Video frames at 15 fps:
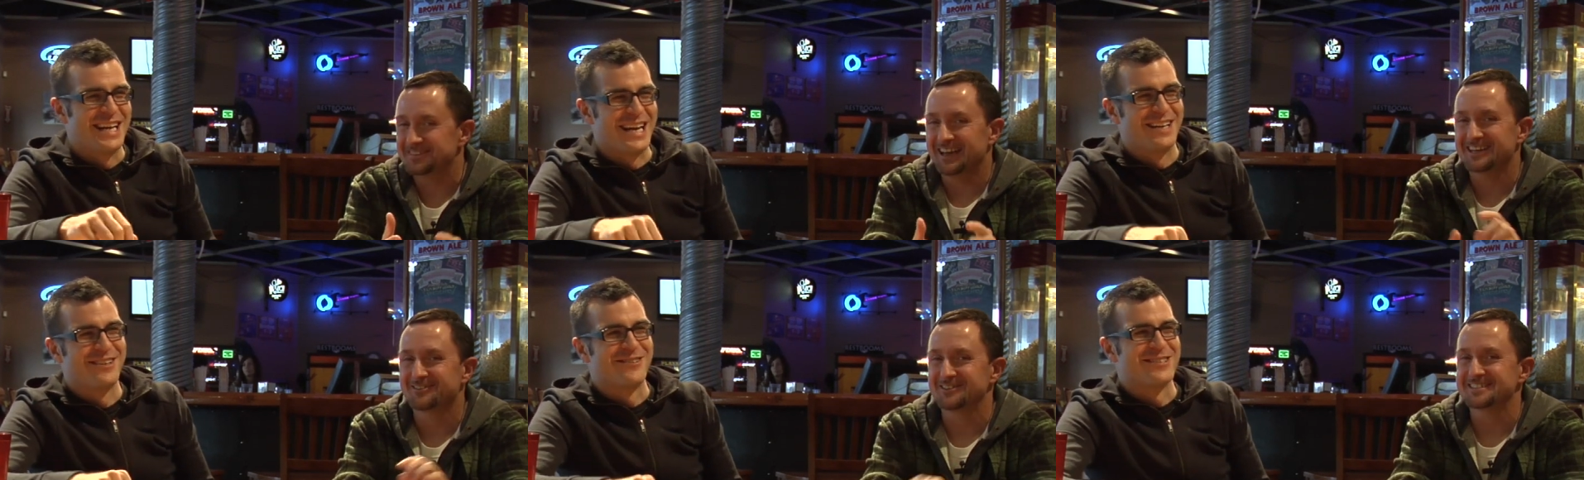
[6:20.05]

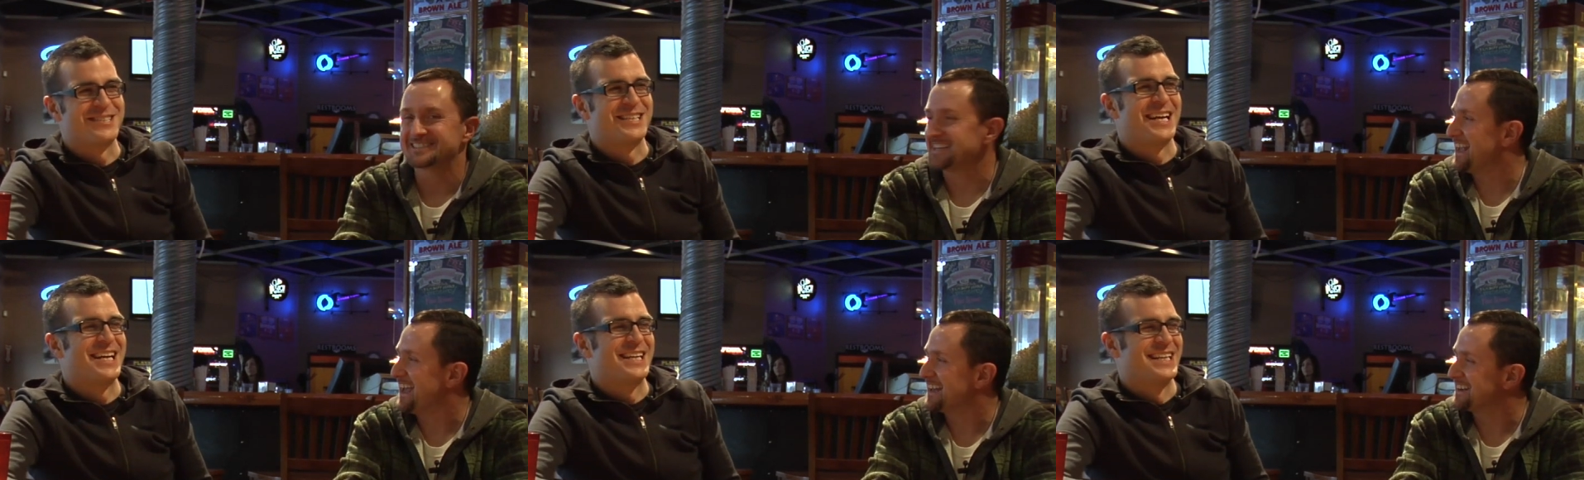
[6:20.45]
Speaker 1: and
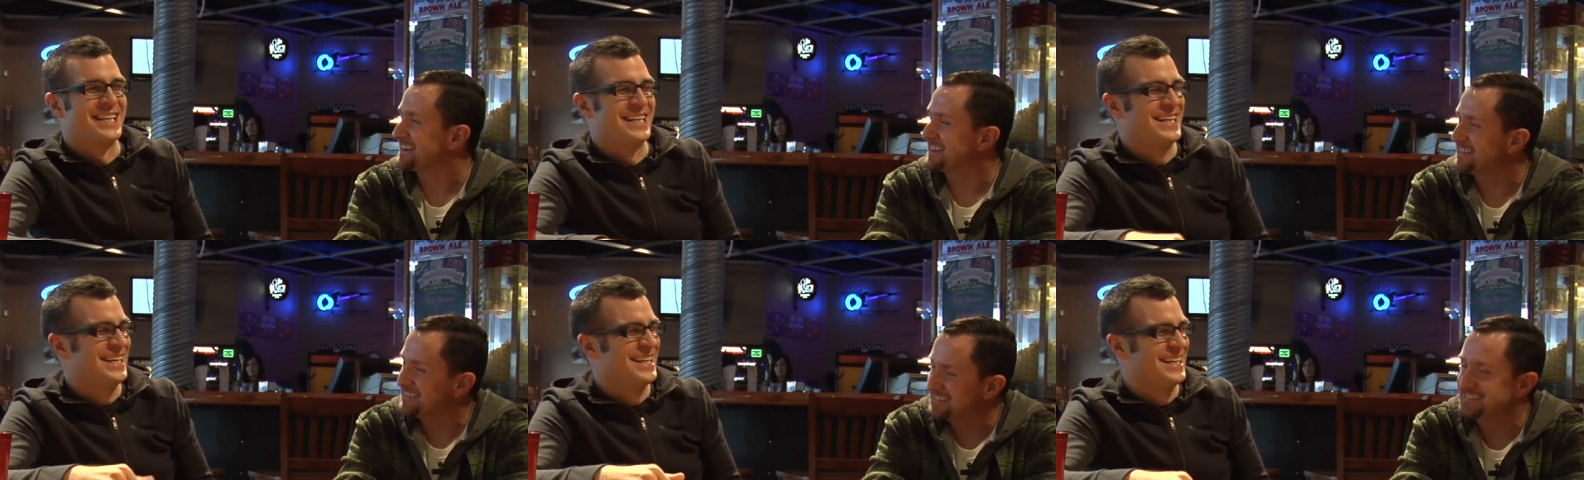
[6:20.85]

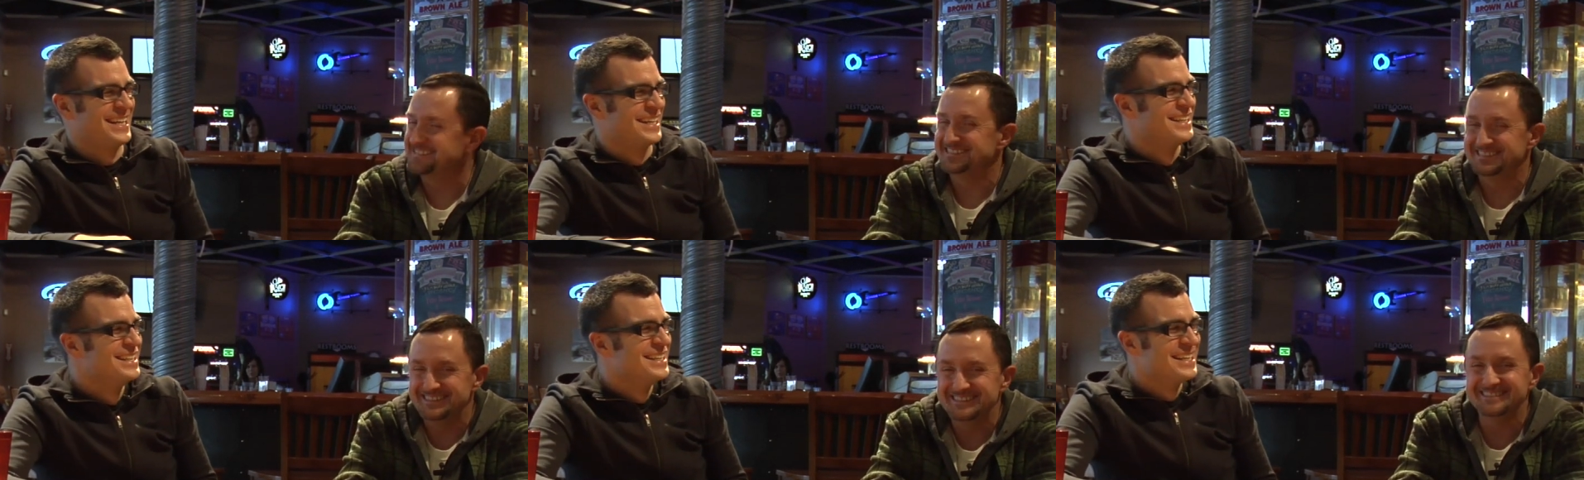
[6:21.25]
Christianity.
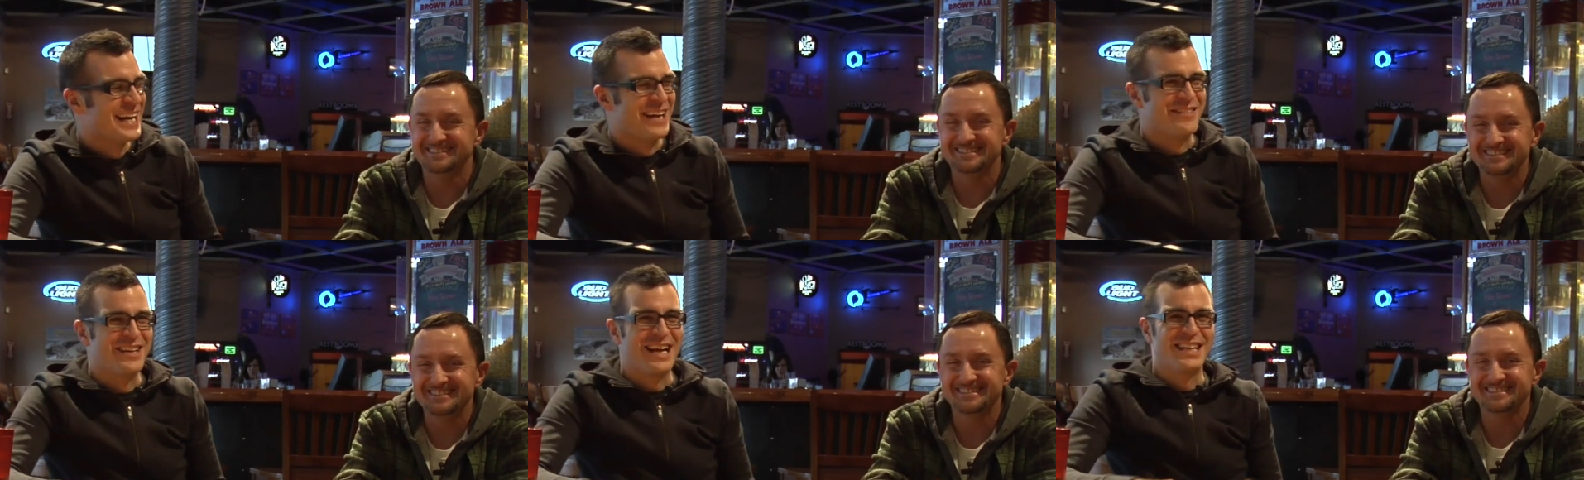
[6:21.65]

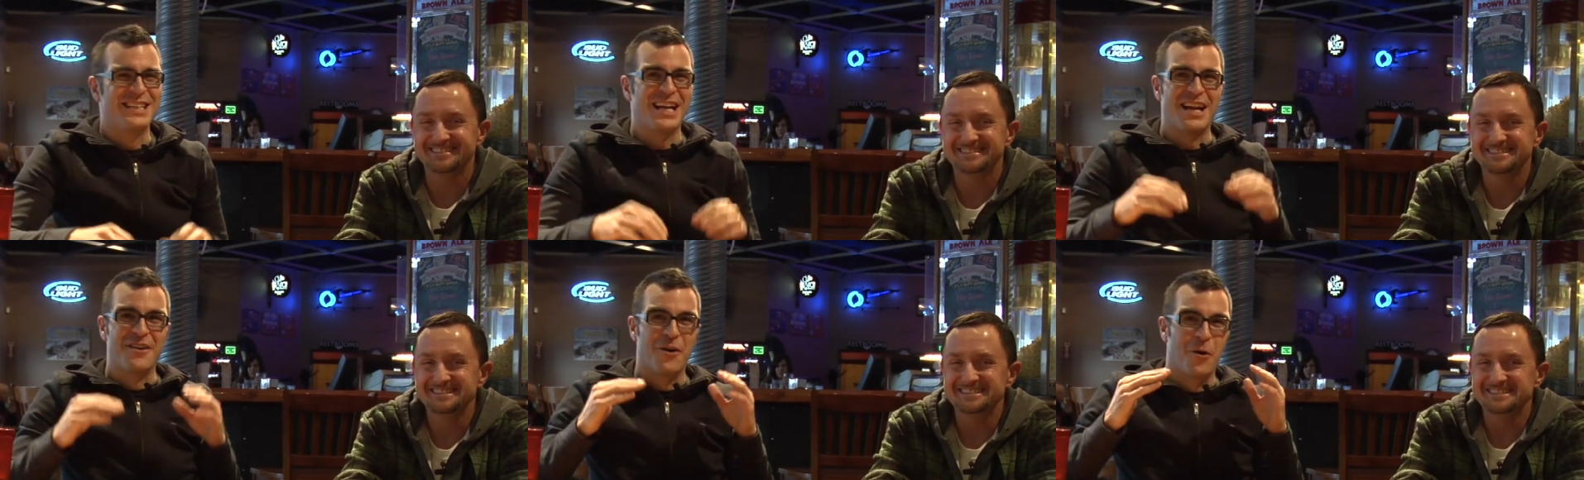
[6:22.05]
Christianity. I mean,
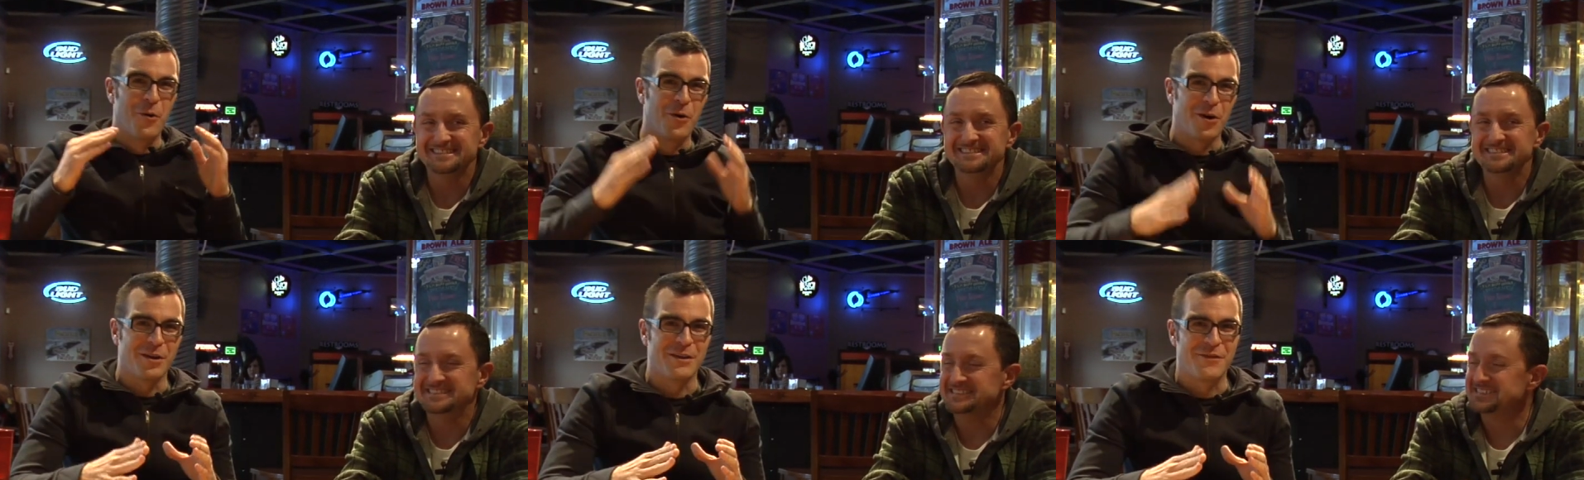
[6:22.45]
and, and
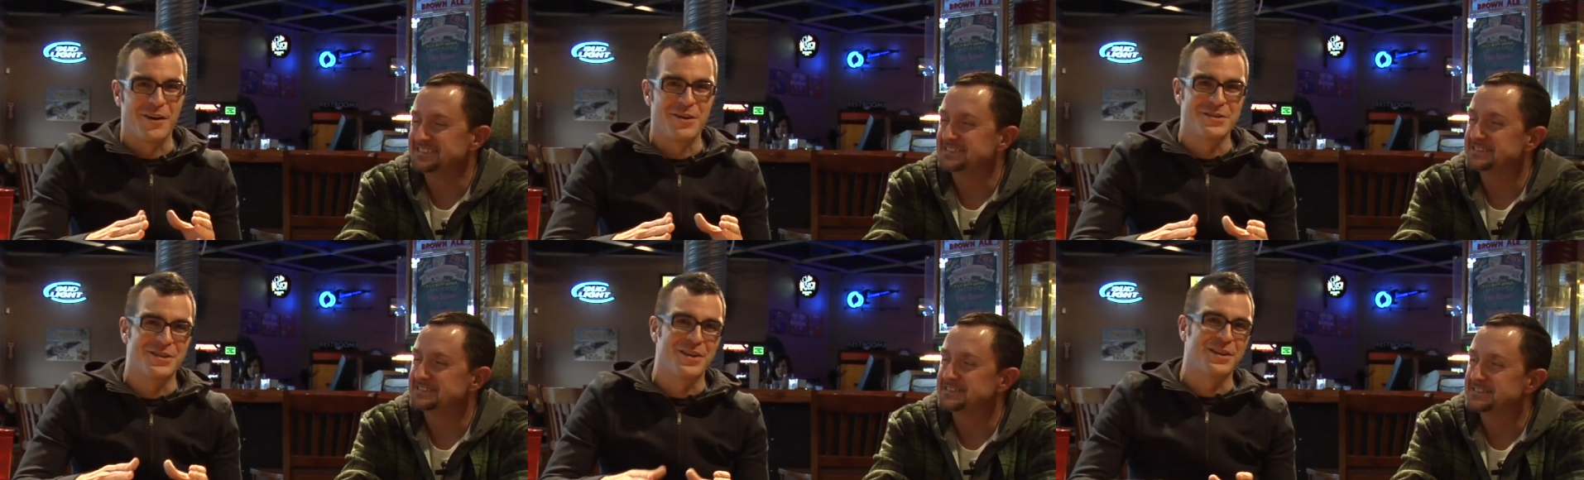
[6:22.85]
wholeheartedly
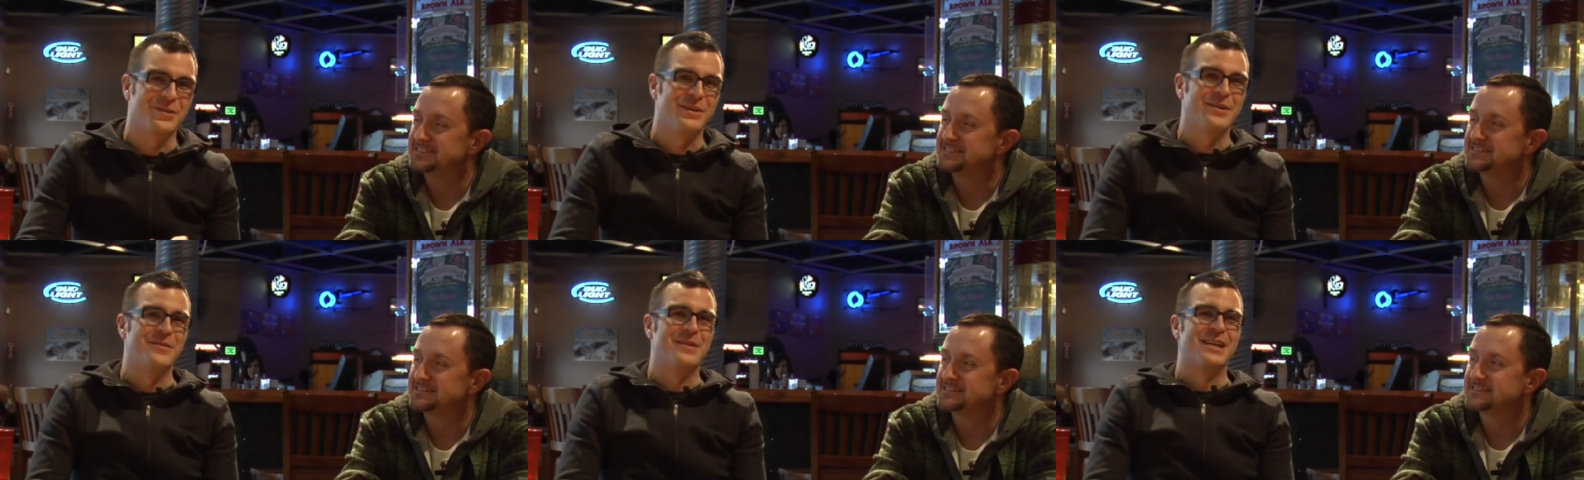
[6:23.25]
follows all
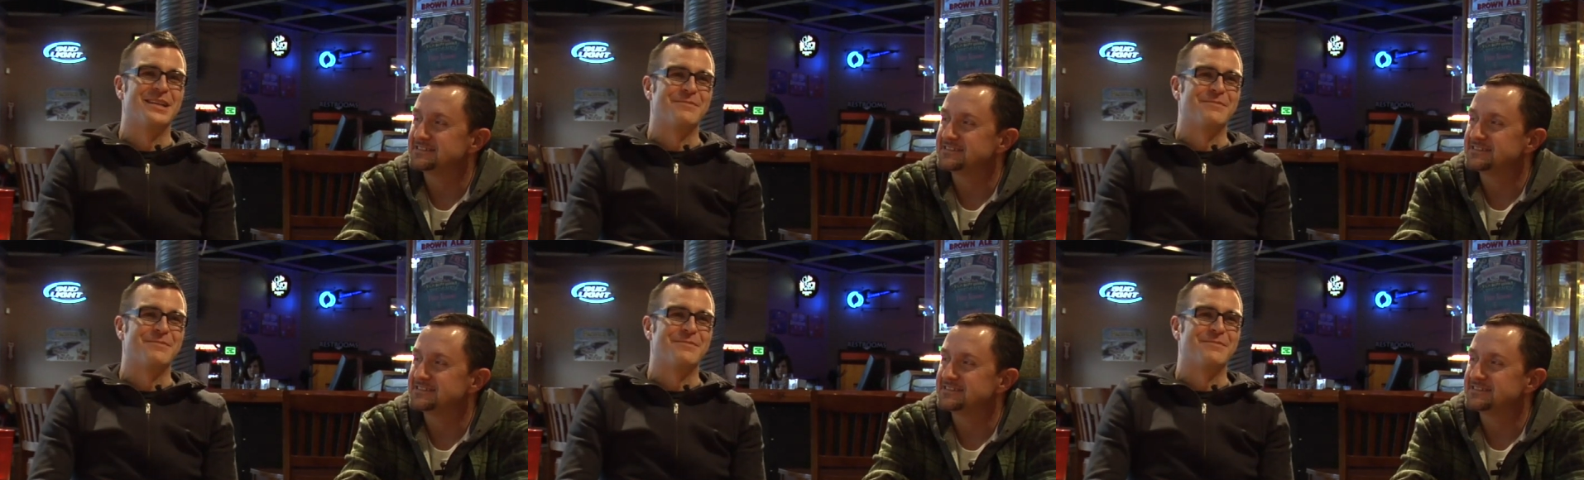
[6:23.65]
three of them.